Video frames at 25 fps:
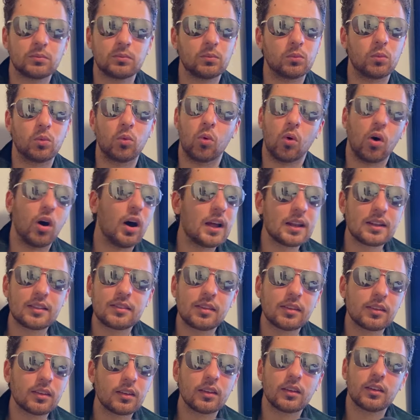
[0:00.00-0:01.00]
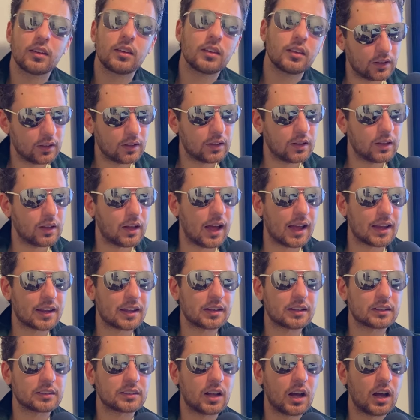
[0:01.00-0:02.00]
What? I could
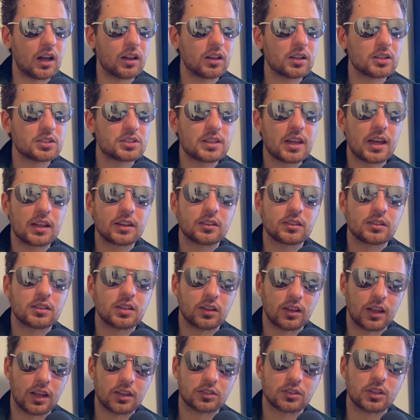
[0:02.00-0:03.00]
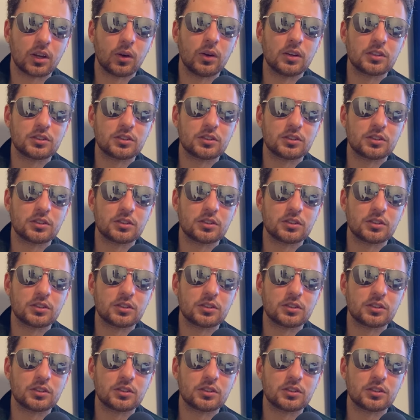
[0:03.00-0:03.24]
acknowledge that Telesco